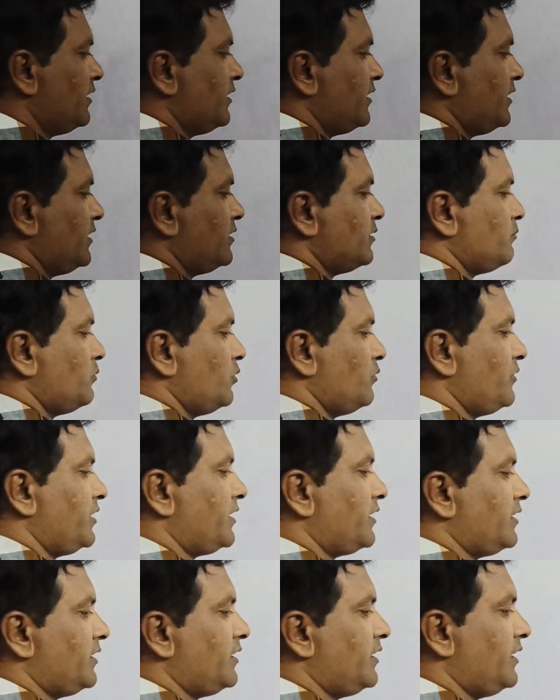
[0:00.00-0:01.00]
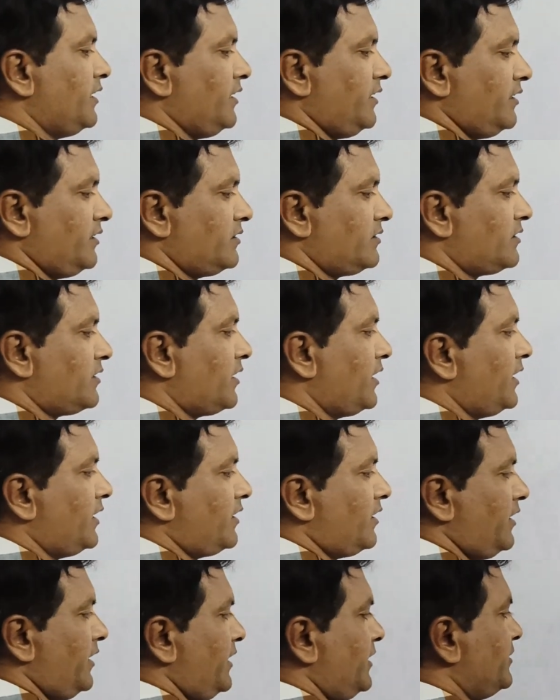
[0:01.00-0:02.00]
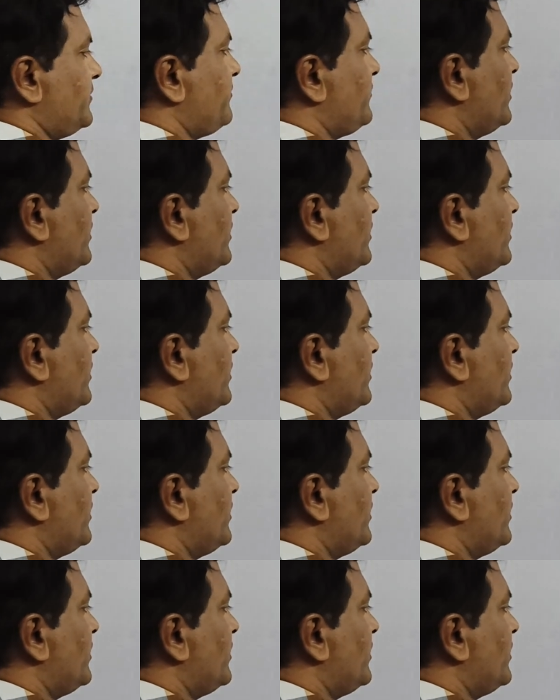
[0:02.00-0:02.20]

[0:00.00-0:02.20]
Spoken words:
is moving in a straight line.